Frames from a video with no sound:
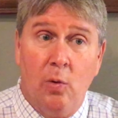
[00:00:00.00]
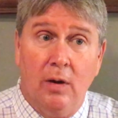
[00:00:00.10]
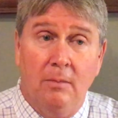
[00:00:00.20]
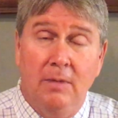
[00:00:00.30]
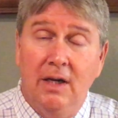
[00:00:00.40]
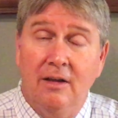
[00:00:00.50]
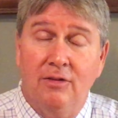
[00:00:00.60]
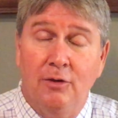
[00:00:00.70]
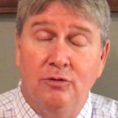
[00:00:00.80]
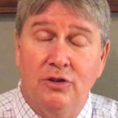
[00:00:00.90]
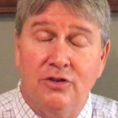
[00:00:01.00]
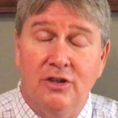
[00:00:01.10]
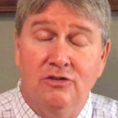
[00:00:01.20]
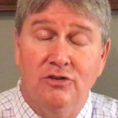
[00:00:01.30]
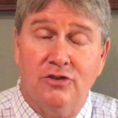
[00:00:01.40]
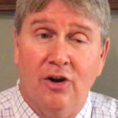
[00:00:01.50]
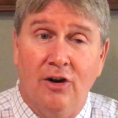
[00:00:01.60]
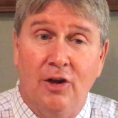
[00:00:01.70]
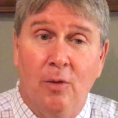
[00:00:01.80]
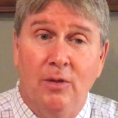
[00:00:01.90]
Court, and many of those decisions
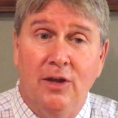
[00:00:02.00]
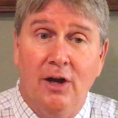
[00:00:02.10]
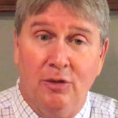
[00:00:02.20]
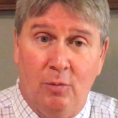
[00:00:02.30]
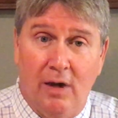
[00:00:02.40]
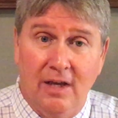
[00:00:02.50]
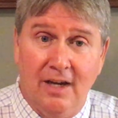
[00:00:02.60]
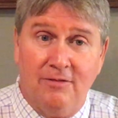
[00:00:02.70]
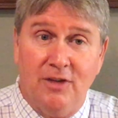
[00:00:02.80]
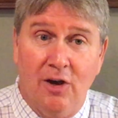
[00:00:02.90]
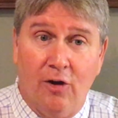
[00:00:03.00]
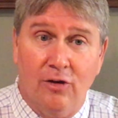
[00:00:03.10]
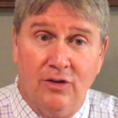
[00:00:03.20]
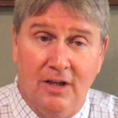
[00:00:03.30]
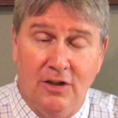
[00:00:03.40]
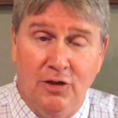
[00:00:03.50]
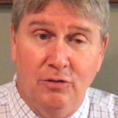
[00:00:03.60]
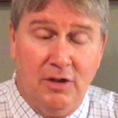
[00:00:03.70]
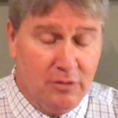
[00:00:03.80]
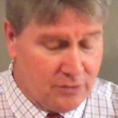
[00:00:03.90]
started going the other way in FDR's and the New
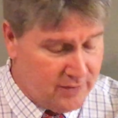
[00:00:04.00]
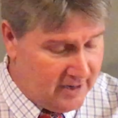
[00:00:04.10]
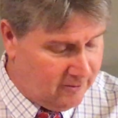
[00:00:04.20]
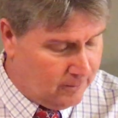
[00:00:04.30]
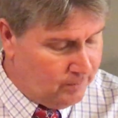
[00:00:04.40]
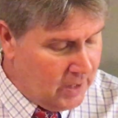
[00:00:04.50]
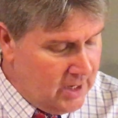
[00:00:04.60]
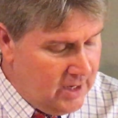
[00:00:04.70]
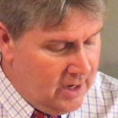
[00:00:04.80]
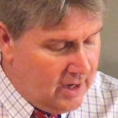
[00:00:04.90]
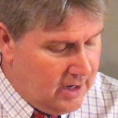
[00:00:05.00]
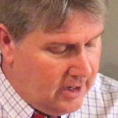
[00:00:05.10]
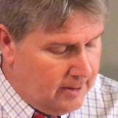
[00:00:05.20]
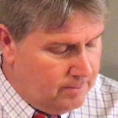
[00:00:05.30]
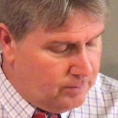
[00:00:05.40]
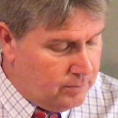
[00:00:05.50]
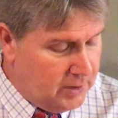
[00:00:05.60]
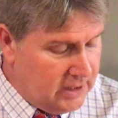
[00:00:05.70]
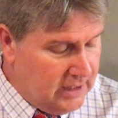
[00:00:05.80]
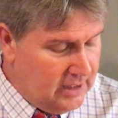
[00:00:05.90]
Deal's favor.
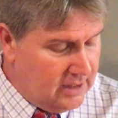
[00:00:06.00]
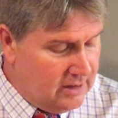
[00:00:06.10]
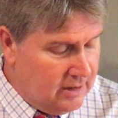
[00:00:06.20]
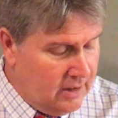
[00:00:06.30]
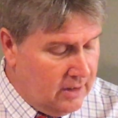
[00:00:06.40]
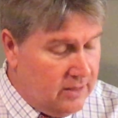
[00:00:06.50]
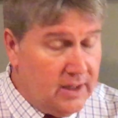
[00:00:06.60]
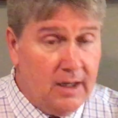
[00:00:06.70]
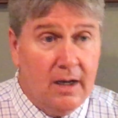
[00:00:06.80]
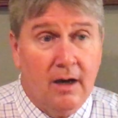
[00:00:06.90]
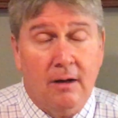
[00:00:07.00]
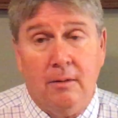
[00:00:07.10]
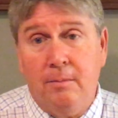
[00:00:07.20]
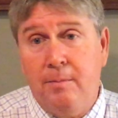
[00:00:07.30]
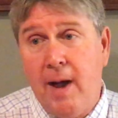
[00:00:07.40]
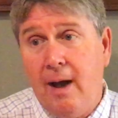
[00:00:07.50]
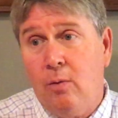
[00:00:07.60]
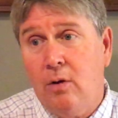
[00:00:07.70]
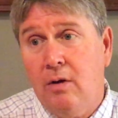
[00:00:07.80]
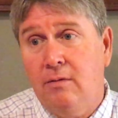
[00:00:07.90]
But again, the
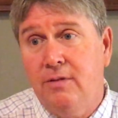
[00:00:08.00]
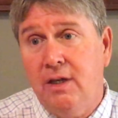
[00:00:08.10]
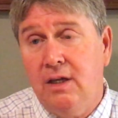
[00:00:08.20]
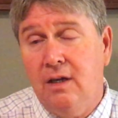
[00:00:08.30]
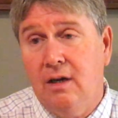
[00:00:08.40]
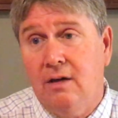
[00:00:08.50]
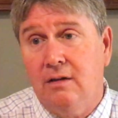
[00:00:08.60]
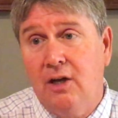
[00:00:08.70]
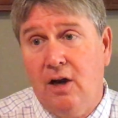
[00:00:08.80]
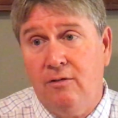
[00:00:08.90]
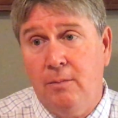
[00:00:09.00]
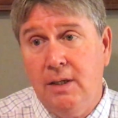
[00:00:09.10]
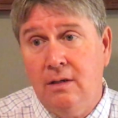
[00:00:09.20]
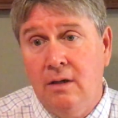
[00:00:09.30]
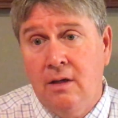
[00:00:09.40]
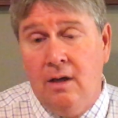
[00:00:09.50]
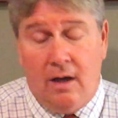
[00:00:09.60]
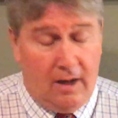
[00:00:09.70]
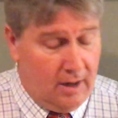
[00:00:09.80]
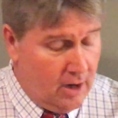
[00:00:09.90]
power of the government
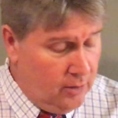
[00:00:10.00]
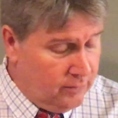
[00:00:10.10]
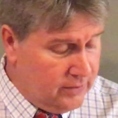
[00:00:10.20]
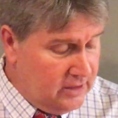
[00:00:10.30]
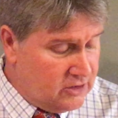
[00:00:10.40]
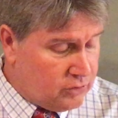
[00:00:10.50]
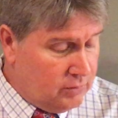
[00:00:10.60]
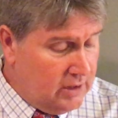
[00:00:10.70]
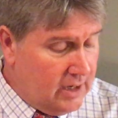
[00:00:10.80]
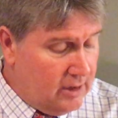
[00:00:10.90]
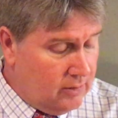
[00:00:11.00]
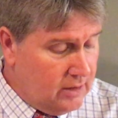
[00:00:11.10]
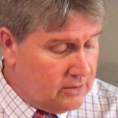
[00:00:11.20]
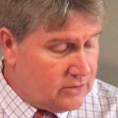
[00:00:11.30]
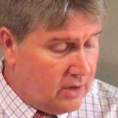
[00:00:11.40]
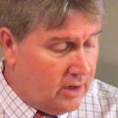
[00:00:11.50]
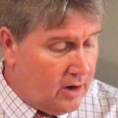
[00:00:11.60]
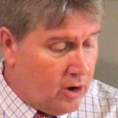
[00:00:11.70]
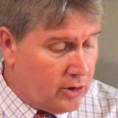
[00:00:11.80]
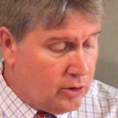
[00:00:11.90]
over these 3 areas,
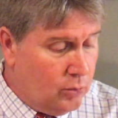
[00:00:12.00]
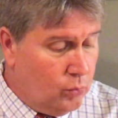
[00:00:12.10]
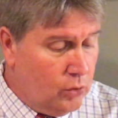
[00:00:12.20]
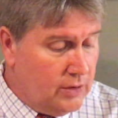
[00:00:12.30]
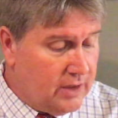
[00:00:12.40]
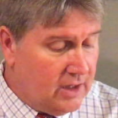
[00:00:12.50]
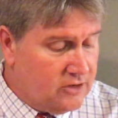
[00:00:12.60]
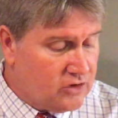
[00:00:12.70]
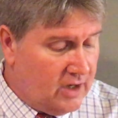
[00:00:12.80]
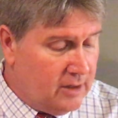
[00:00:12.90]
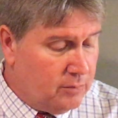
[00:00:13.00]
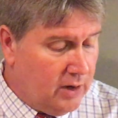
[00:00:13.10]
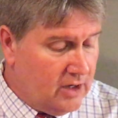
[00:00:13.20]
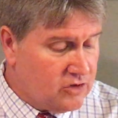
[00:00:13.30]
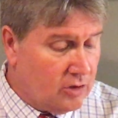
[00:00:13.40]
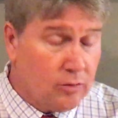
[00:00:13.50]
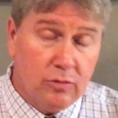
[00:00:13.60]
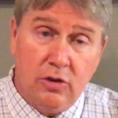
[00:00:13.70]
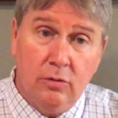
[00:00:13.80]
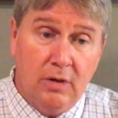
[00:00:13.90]
Article 1, the legislative branch,
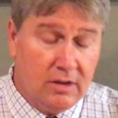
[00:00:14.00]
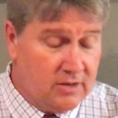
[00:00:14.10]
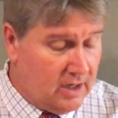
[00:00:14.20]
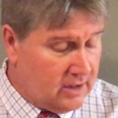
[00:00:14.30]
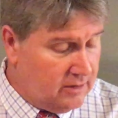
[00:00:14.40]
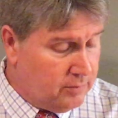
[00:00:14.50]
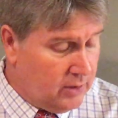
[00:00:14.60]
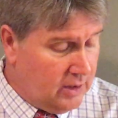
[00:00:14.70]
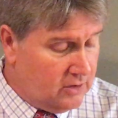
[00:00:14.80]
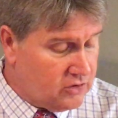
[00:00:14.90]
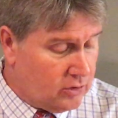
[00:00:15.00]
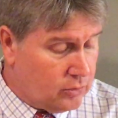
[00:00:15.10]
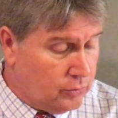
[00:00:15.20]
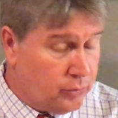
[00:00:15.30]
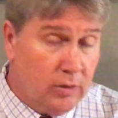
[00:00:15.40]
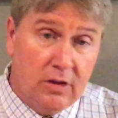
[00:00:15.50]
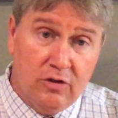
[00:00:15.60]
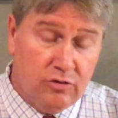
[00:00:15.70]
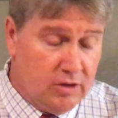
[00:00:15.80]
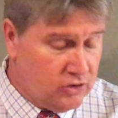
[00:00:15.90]
Article 2, the executive branch, Article 3, the
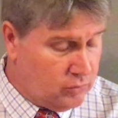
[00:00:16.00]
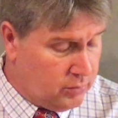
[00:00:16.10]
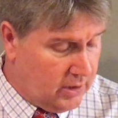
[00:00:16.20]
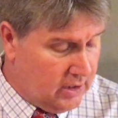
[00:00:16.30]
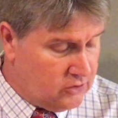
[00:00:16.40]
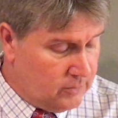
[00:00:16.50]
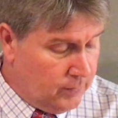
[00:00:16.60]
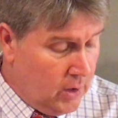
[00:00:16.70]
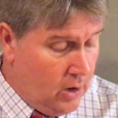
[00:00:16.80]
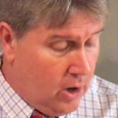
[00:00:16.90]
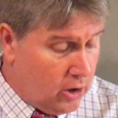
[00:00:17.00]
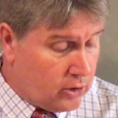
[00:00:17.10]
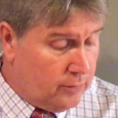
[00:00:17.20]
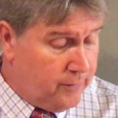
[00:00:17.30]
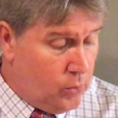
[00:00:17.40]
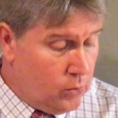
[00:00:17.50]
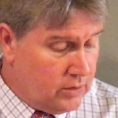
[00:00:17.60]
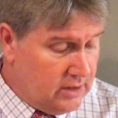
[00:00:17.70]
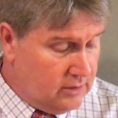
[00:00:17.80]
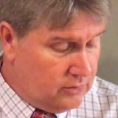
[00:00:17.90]
judicial branch. Article 4
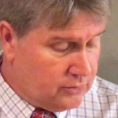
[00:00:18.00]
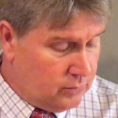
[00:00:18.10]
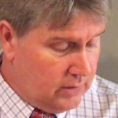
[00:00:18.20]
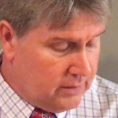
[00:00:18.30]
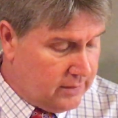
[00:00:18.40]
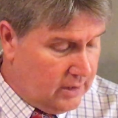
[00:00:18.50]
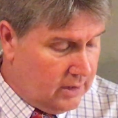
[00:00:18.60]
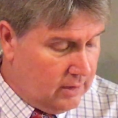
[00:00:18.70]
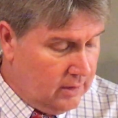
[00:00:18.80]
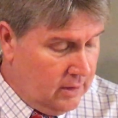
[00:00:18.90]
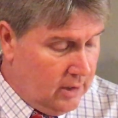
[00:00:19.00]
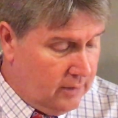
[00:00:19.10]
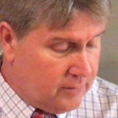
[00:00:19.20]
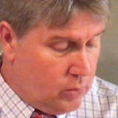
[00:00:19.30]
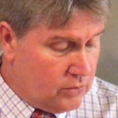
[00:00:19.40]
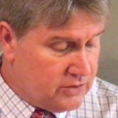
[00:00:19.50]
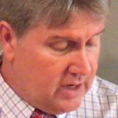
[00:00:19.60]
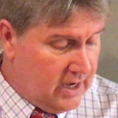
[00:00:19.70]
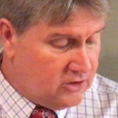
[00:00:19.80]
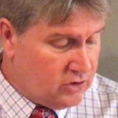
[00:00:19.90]
deals with, of course,
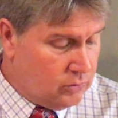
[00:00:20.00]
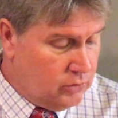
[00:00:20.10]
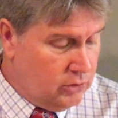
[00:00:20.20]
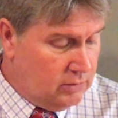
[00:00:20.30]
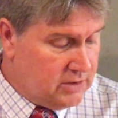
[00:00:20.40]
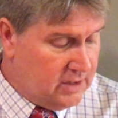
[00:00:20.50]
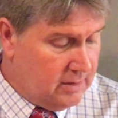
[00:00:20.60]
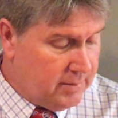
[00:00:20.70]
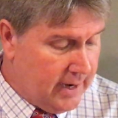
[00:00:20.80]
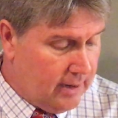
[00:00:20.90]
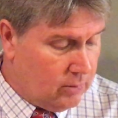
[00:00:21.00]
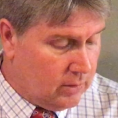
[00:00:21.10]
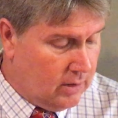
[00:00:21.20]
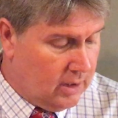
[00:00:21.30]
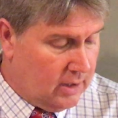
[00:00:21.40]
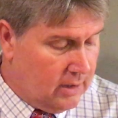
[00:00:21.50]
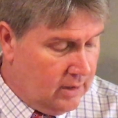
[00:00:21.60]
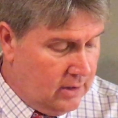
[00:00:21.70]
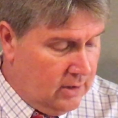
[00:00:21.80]
national unity and power.